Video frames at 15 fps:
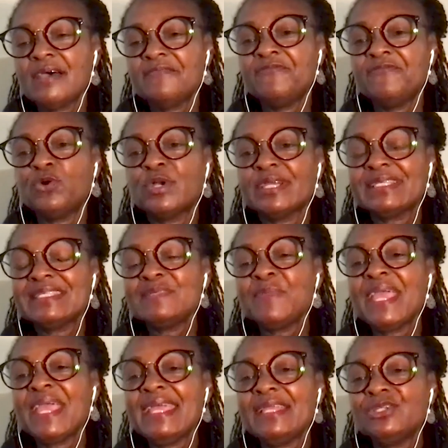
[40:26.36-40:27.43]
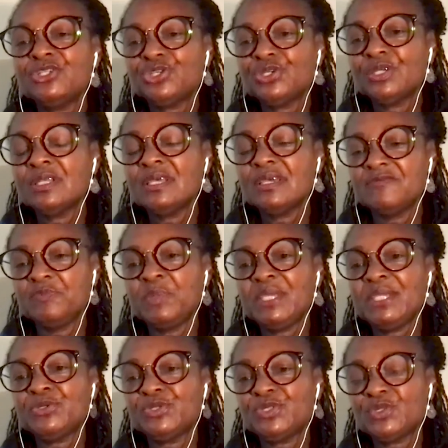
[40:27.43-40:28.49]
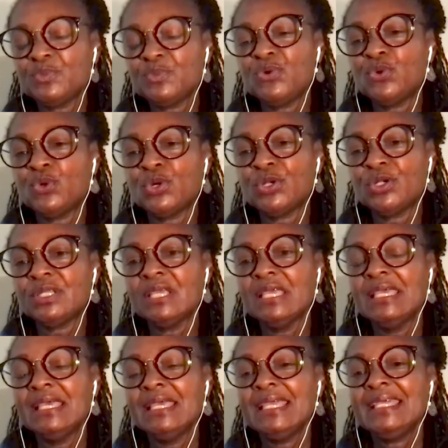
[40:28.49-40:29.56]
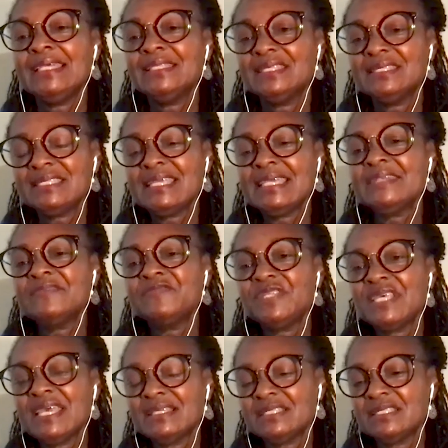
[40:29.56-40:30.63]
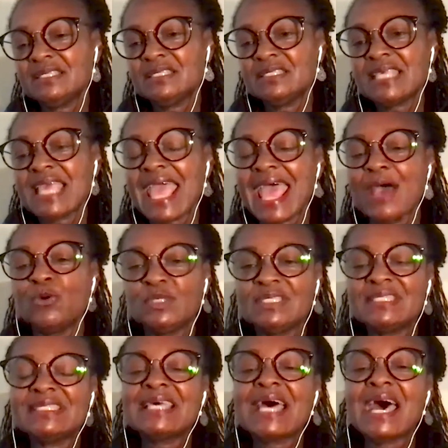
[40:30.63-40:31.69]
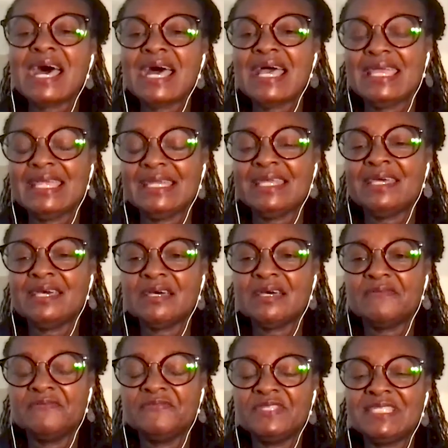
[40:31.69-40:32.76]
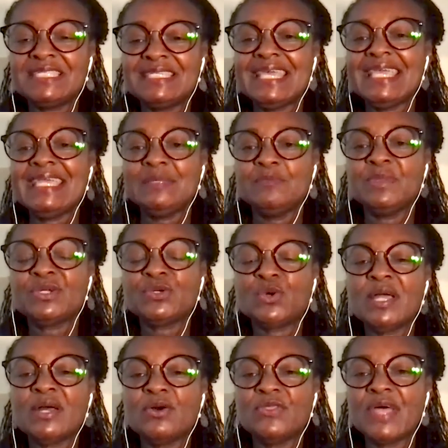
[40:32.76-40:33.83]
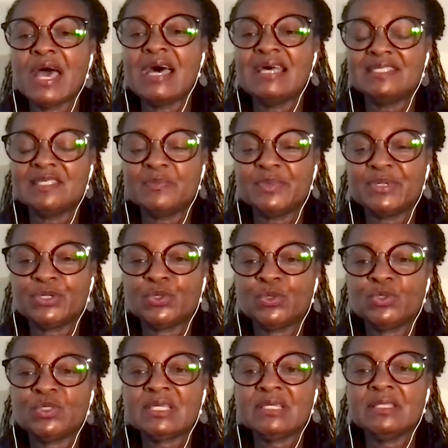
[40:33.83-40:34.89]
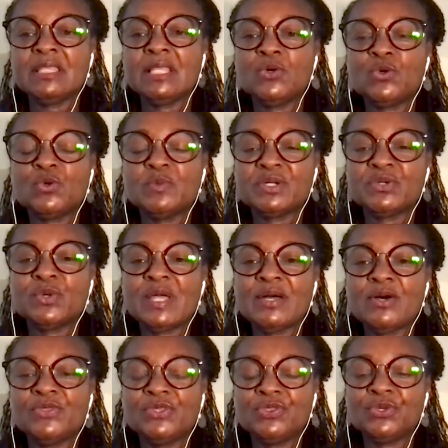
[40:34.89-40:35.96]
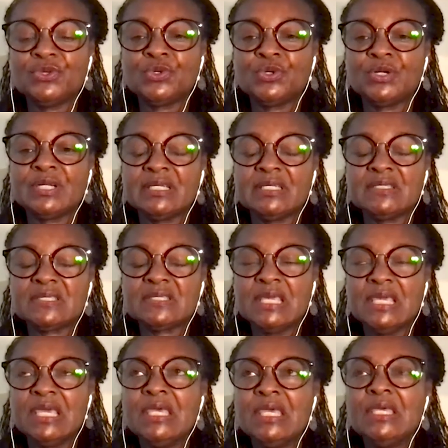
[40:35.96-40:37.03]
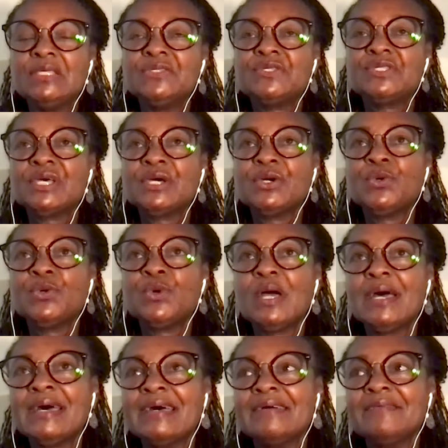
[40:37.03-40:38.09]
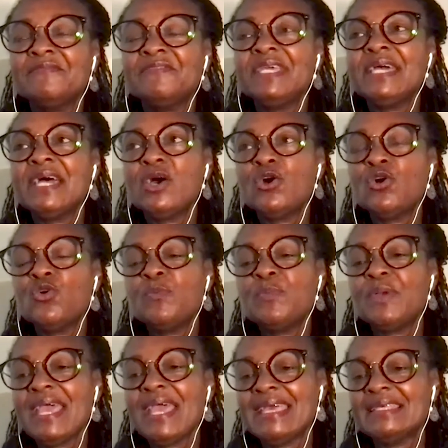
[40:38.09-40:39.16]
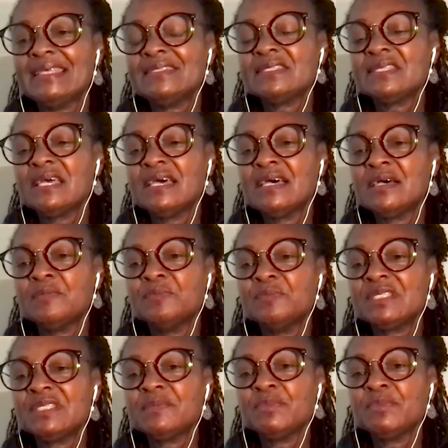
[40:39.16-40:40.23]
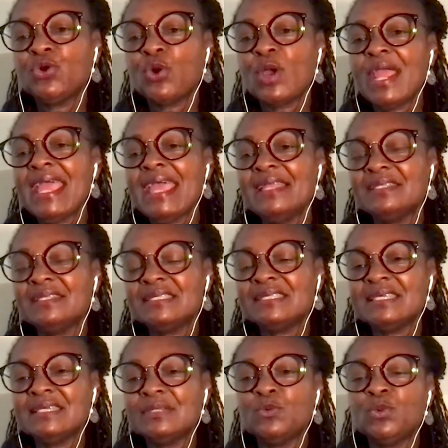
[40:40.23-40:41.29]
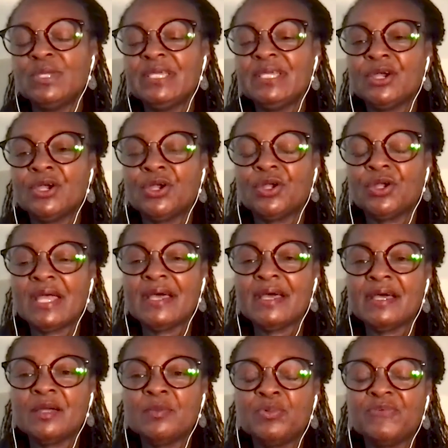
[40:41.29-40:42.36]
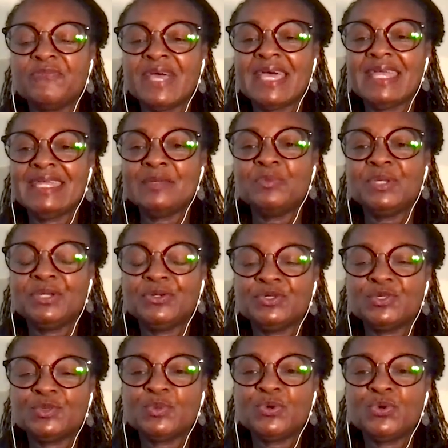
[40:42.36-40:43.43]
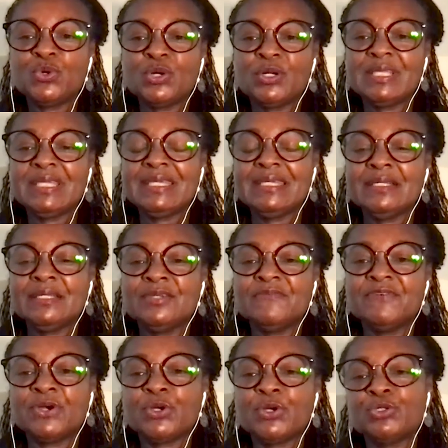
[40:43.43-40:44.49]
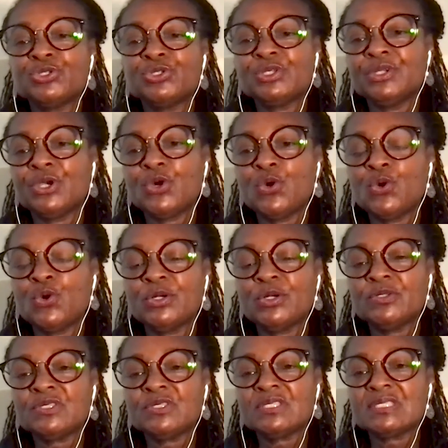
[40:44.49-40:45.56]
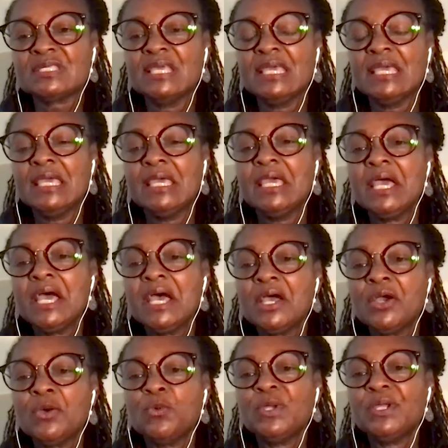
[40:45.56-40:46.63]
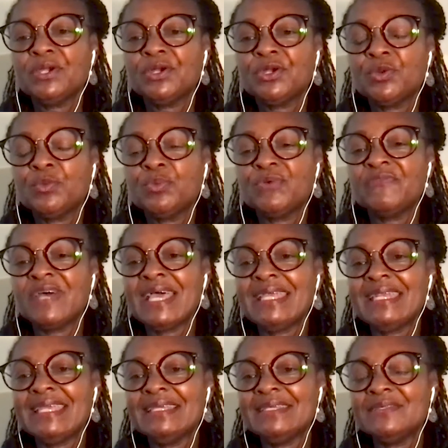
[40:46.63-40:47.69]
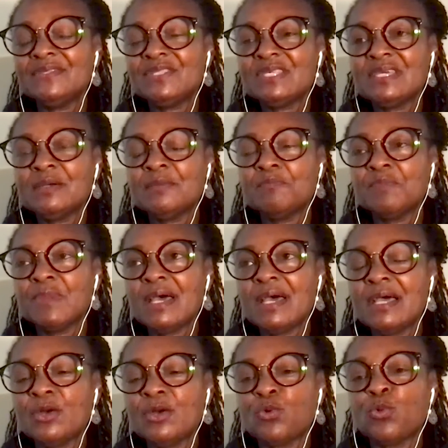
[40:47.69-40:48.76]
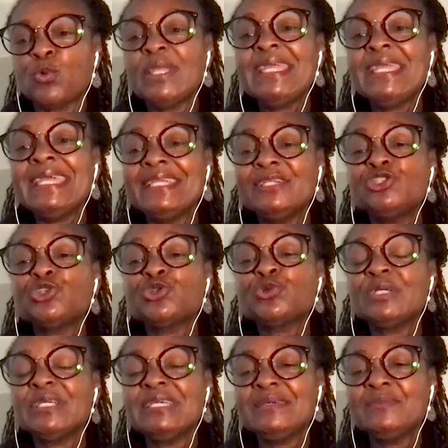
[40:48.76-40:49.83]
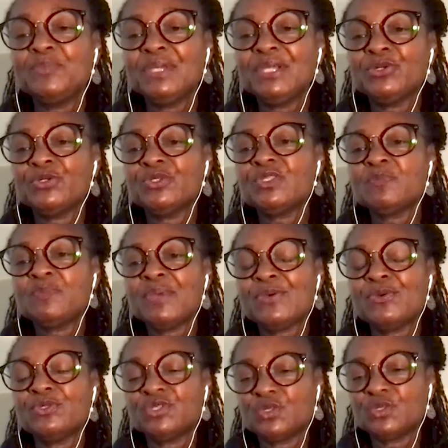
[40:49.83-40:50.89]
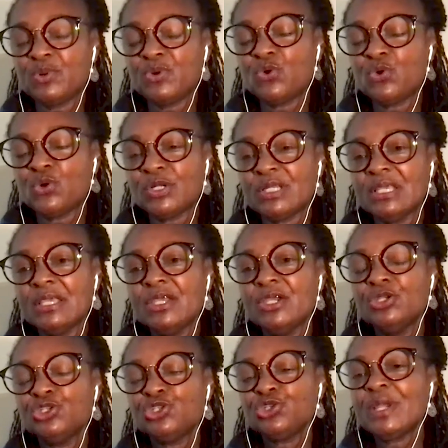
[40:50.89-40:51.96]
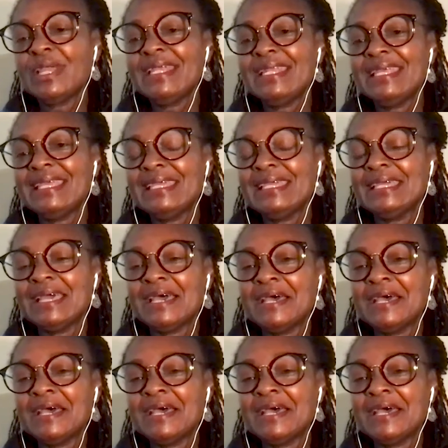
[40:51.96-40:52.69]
for expansion of peer support in the state of Texas outside of state mental health hospitals and local mental health authorities. So Via Hope has some grants, and we are providing peer support in diversion courts. We're providing some reentry peer support training